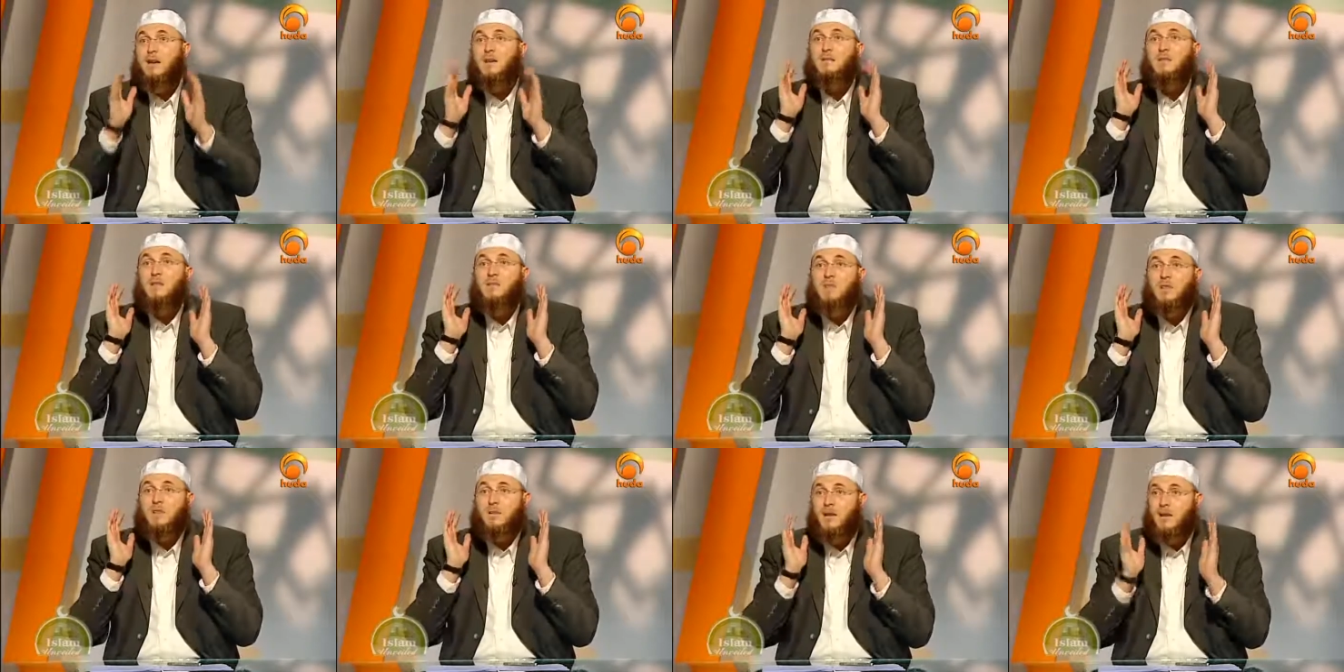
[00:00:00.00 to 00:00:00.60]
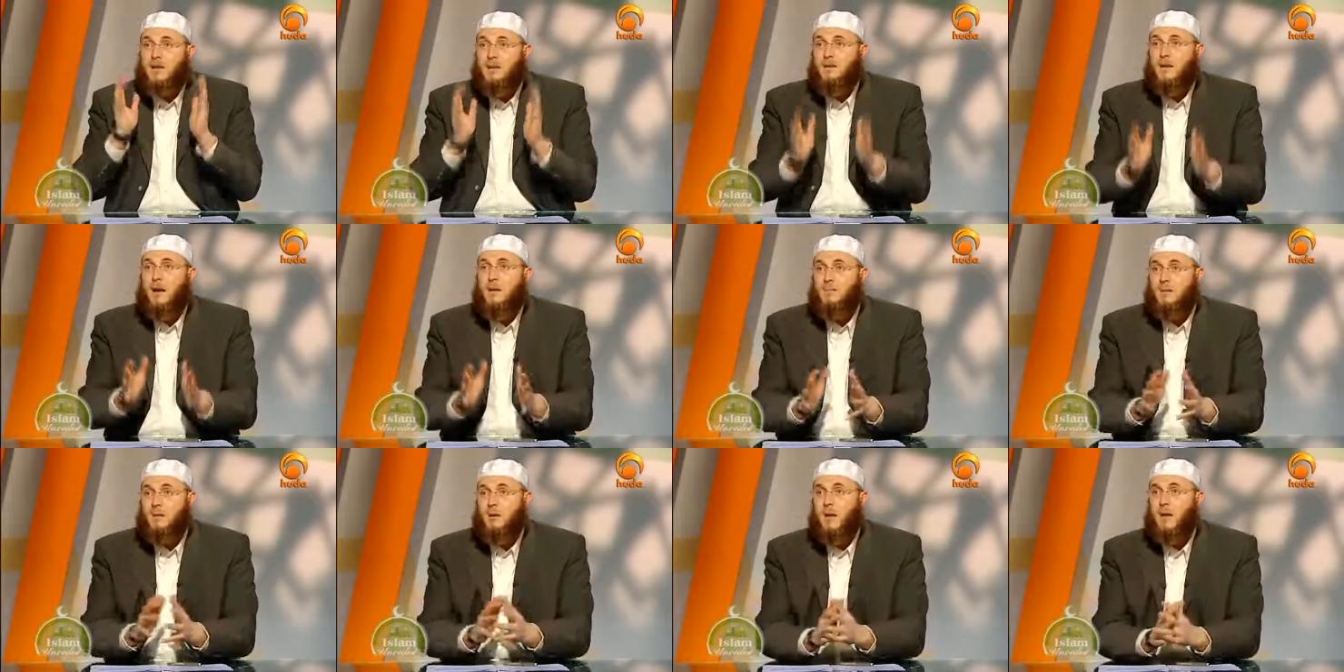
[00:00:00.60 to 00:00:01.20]
is the best
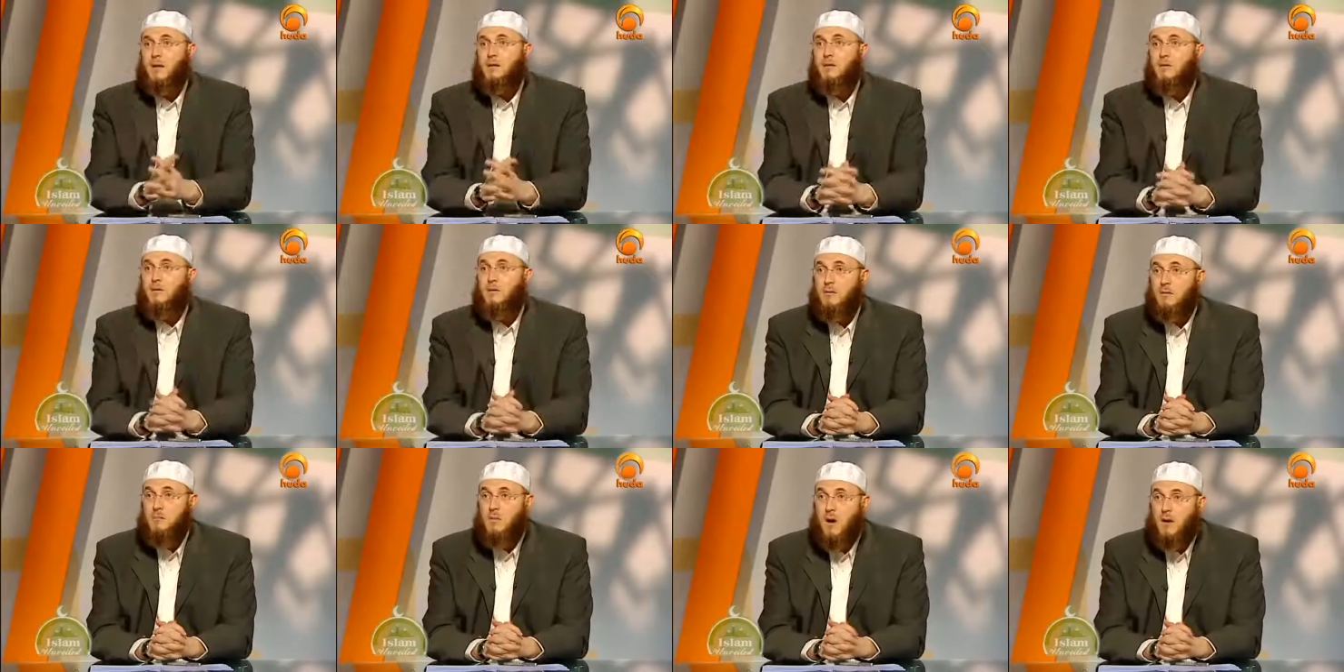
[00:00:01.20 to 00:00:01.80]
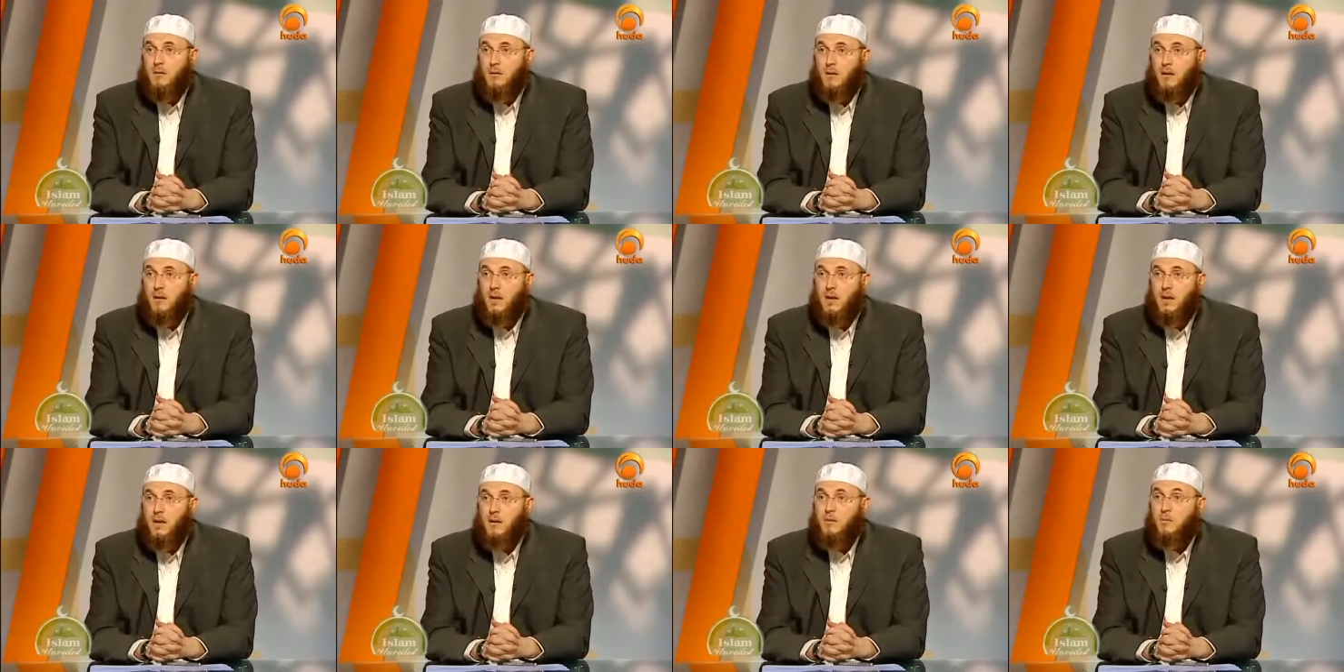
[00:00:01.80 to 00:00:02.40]
example and the role model
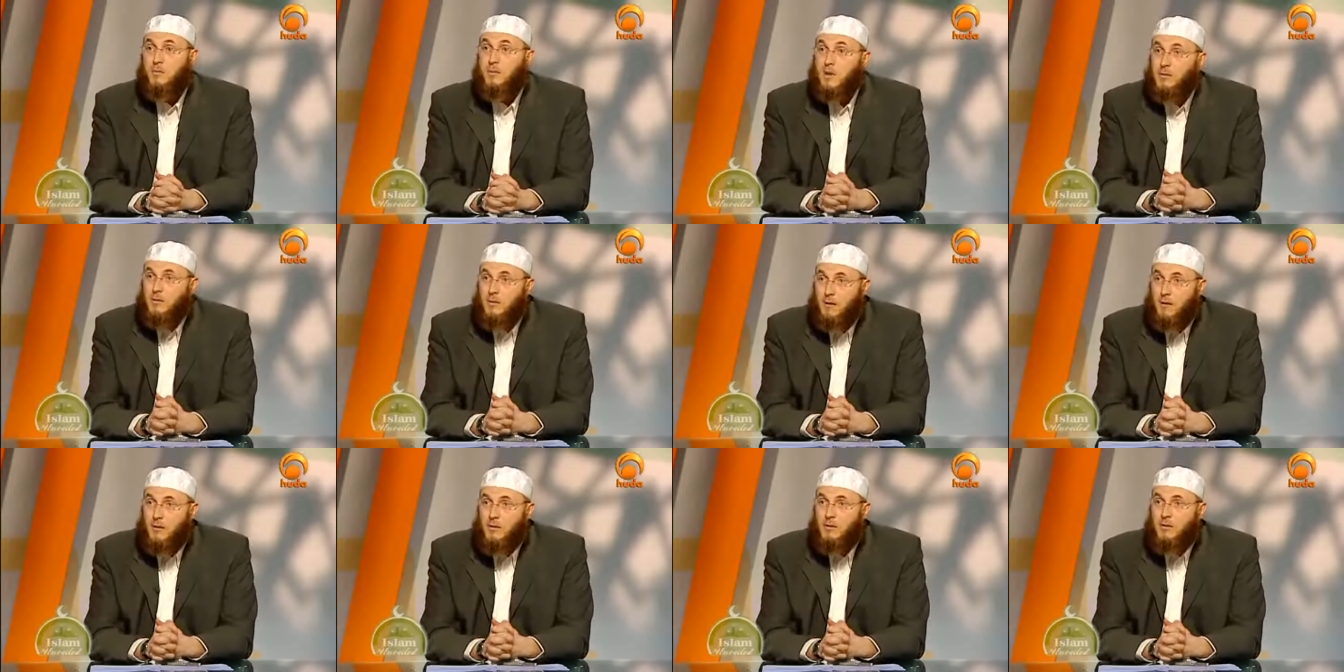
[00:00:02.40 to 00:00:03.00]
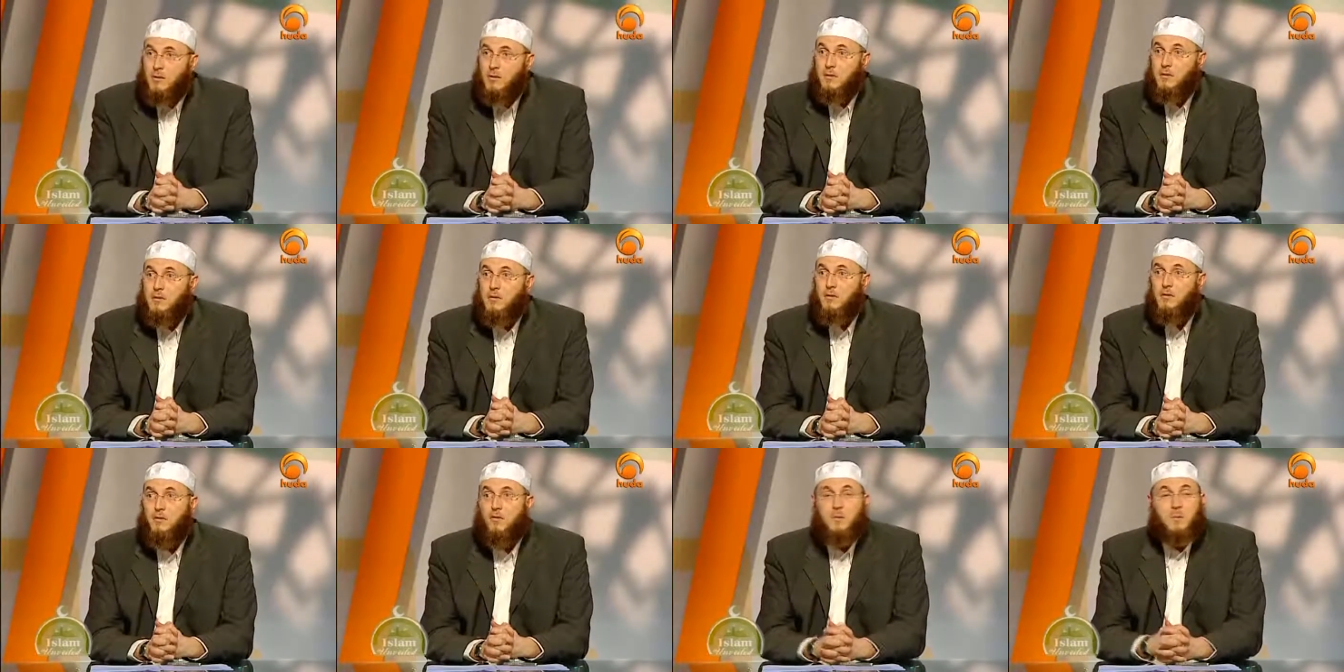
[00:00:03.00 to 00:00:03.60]
to be followed for
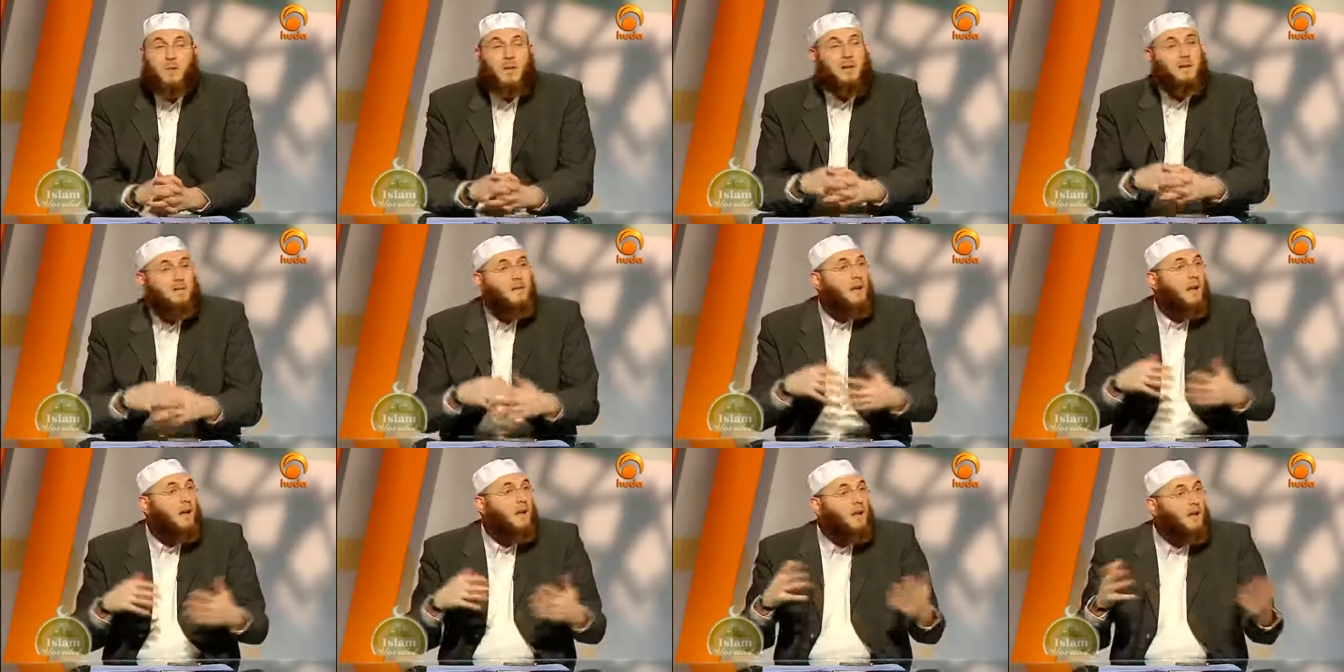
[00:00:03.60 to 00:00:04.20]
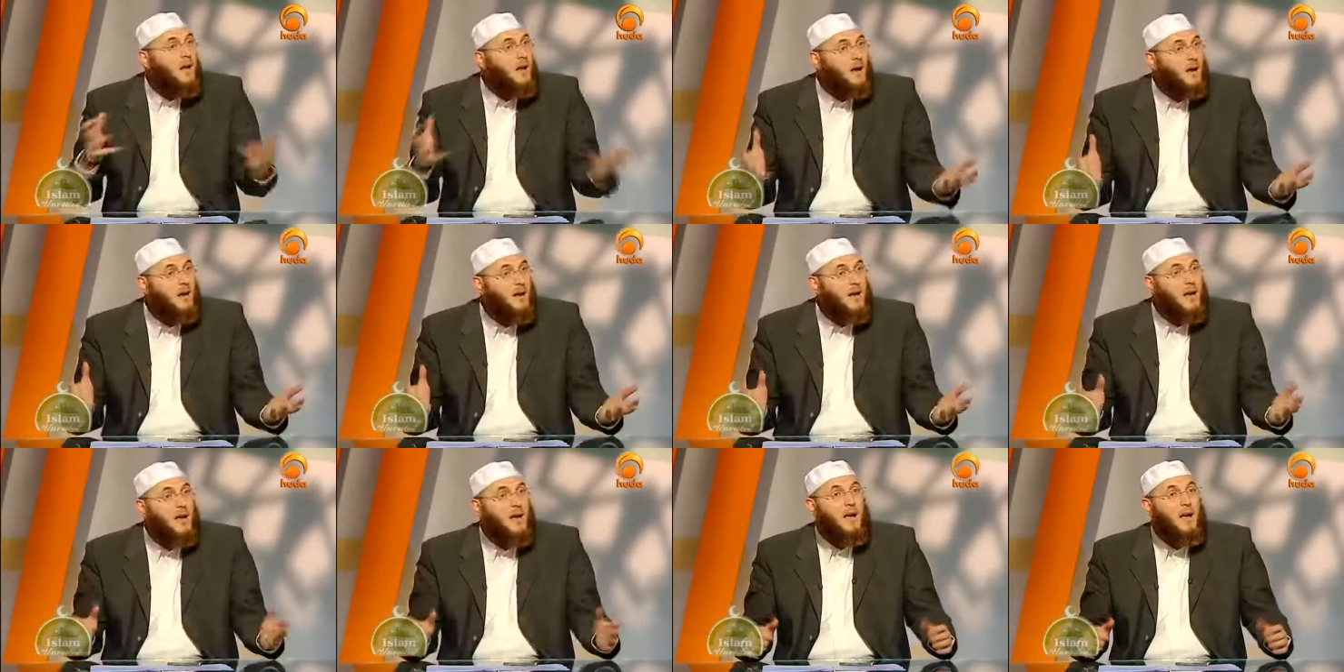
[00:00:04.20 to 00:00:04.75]
those who believe in Allah